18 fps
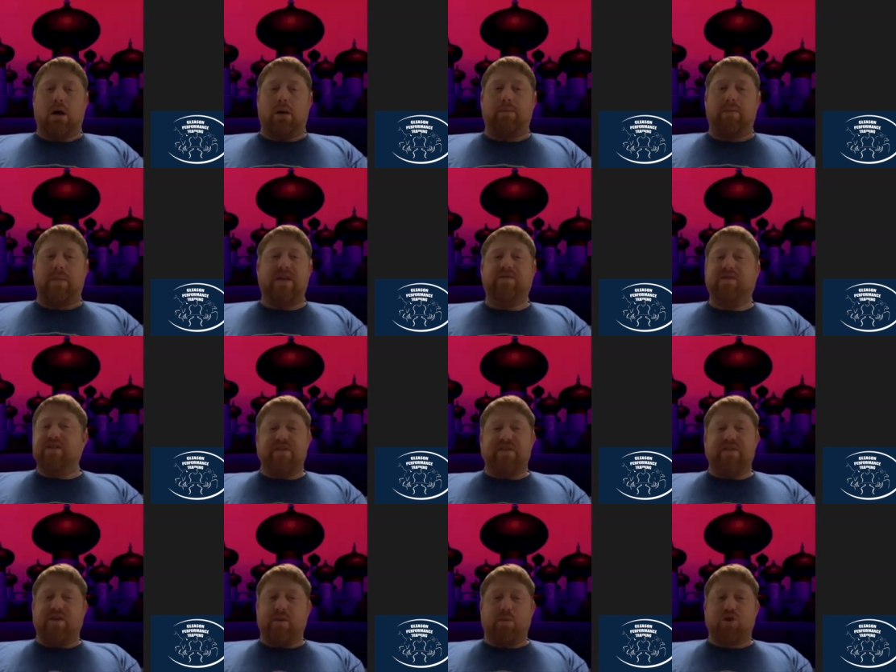Even at
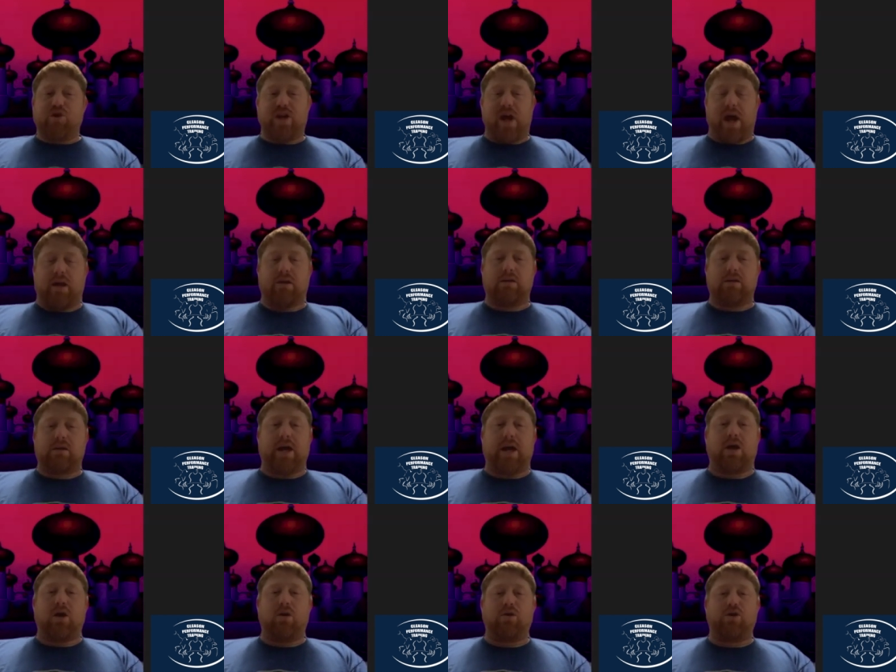50%.
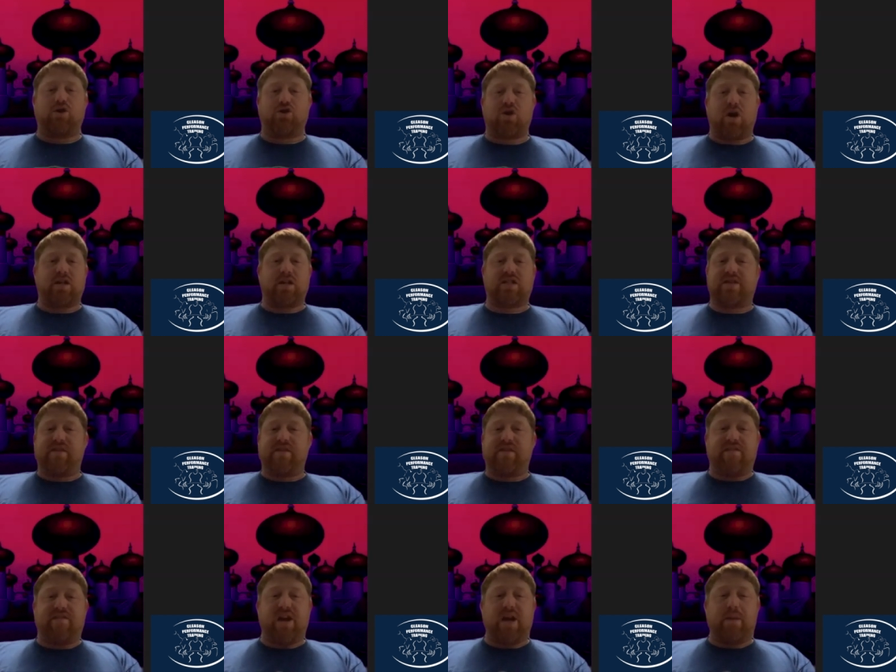Like, you know, you're talking
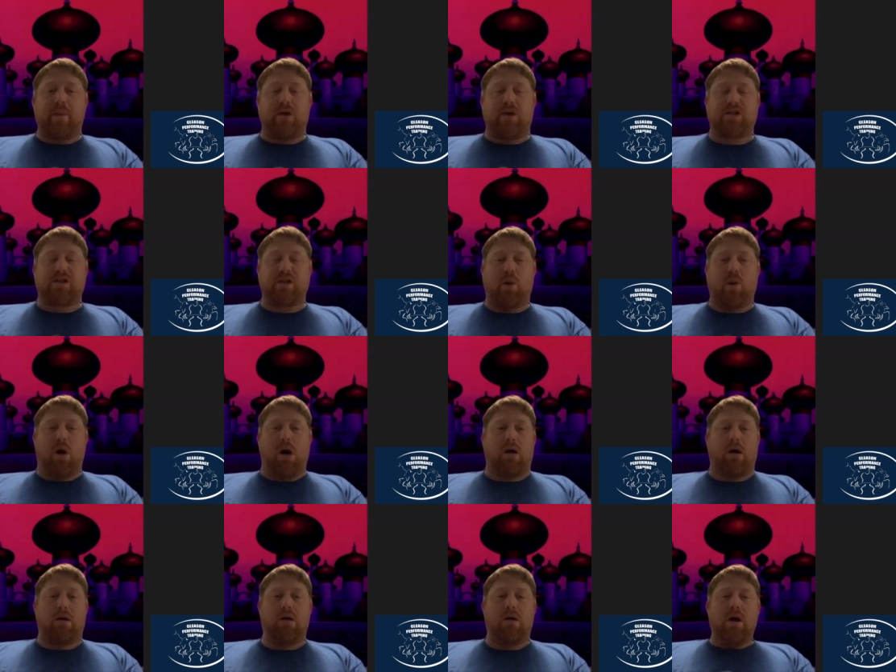75, 80 pounds in the
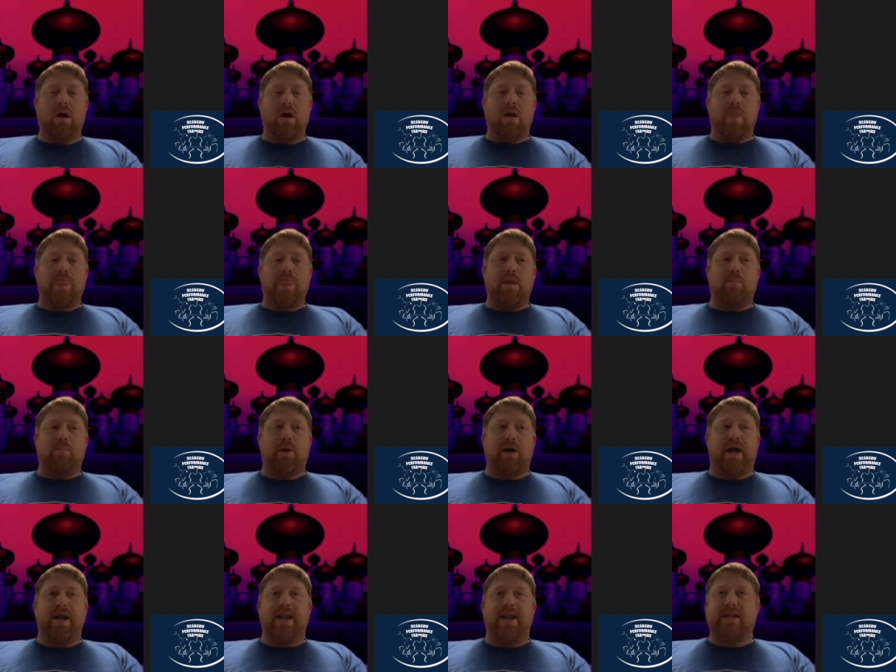bar, but
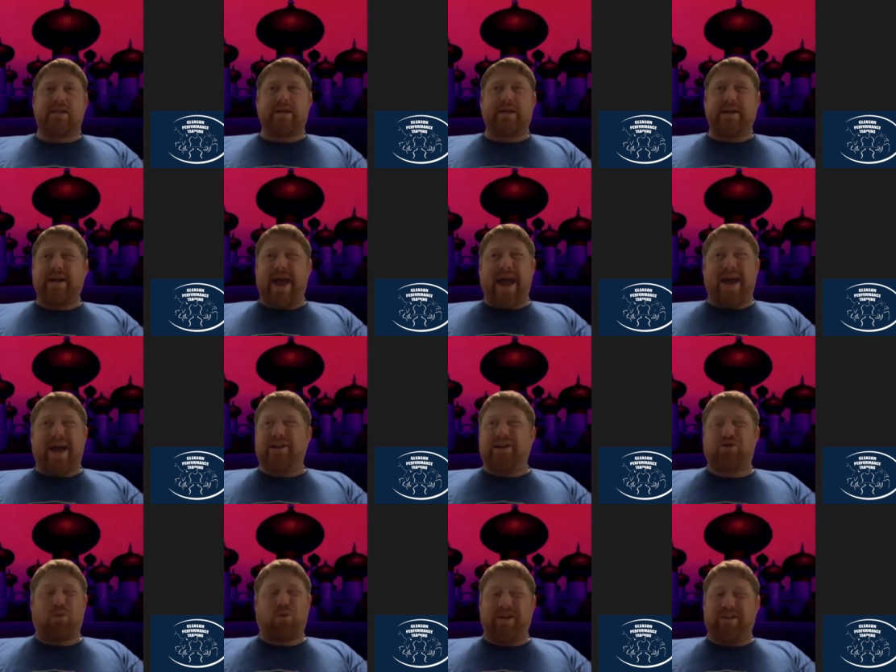it's going to add
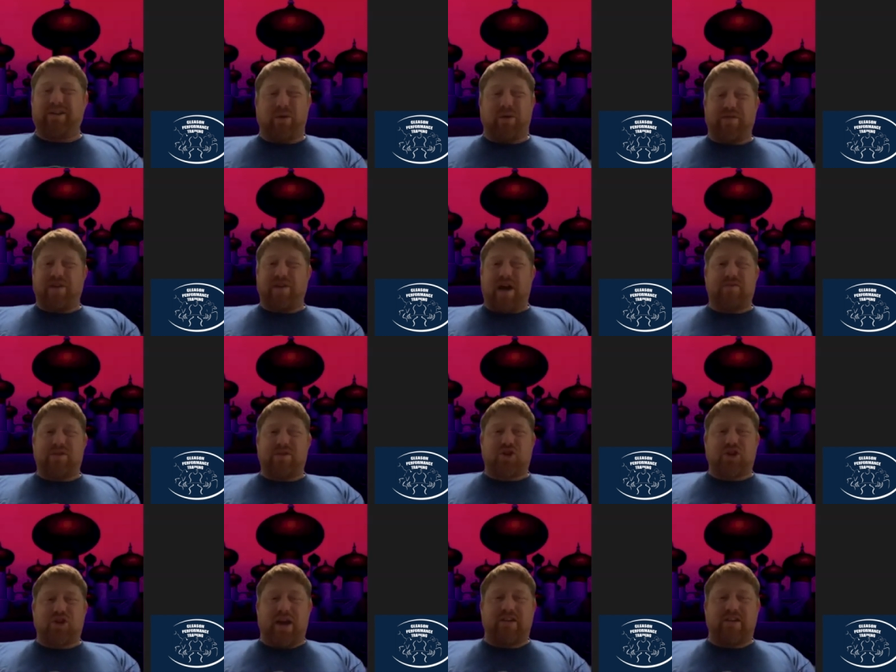20, 25 to the
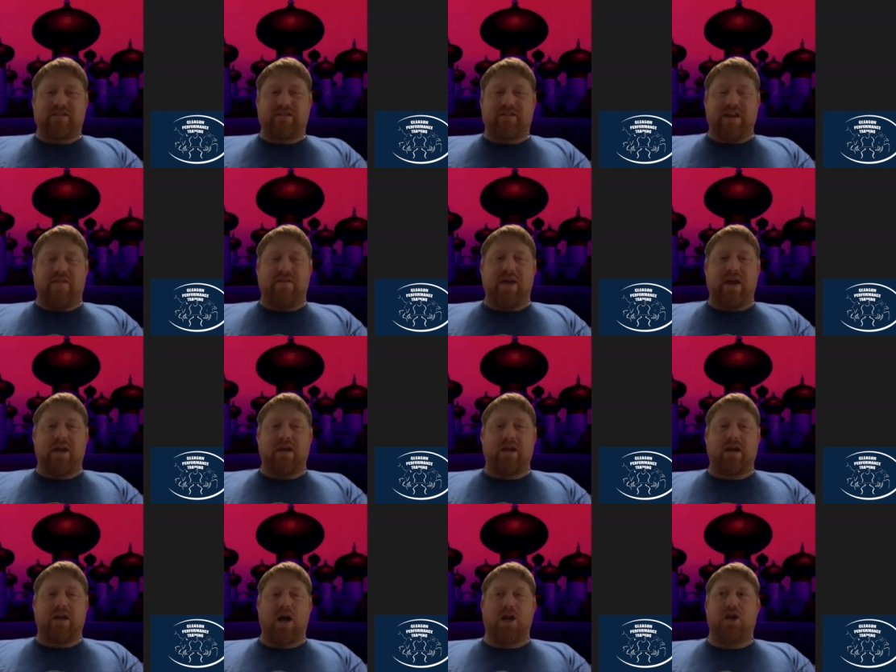chest, and
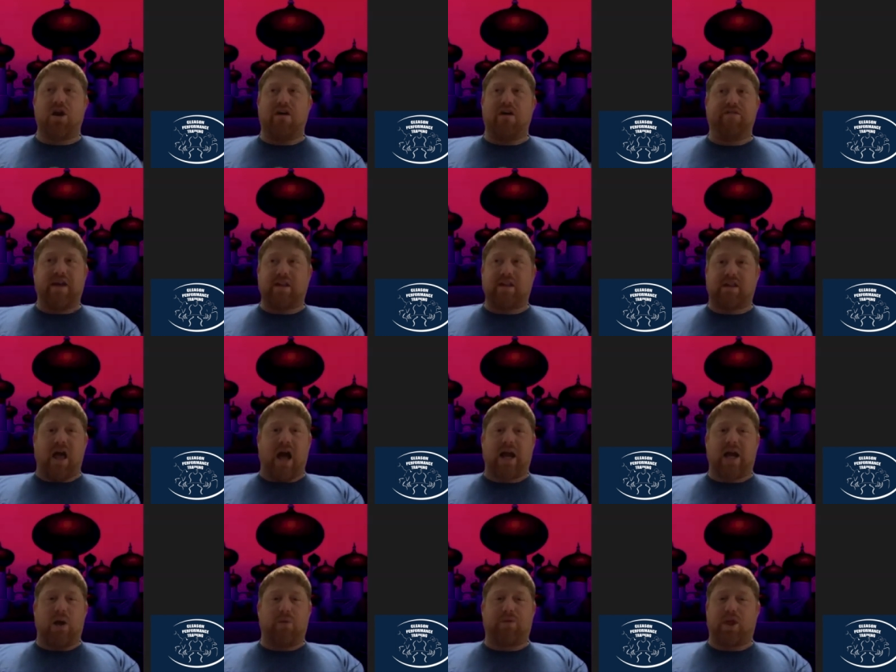then enough at
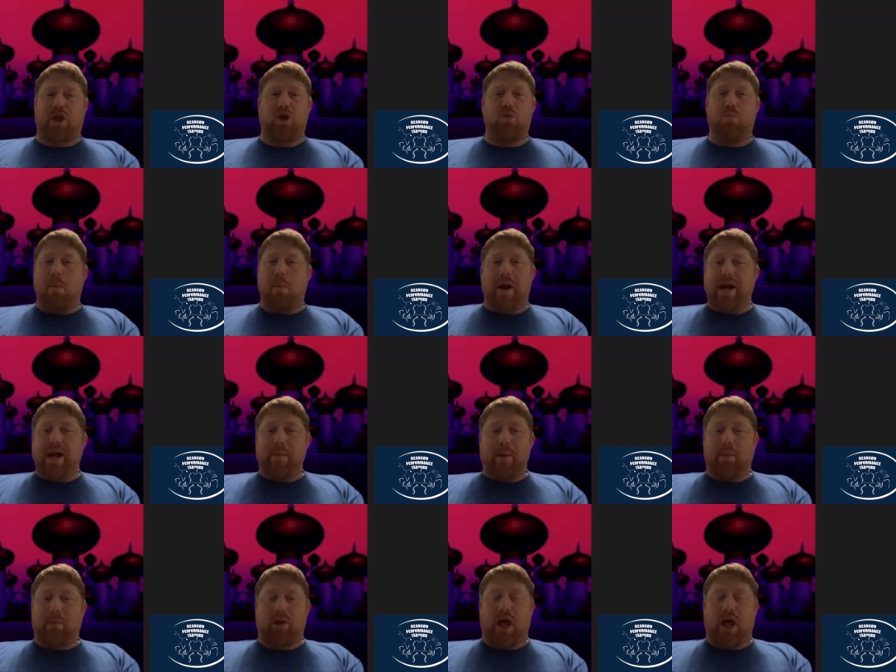lockout that you might not be
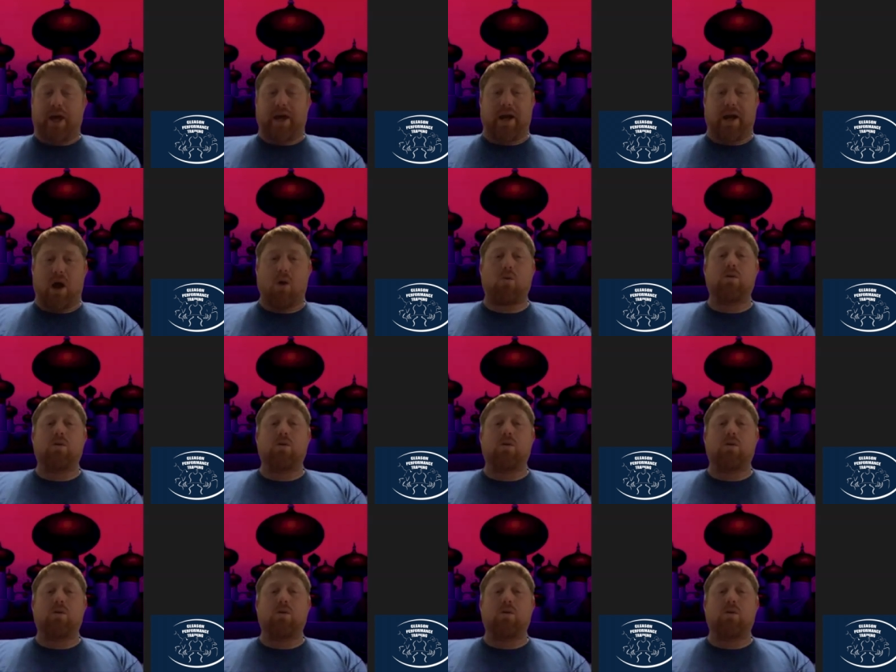able to lock it out.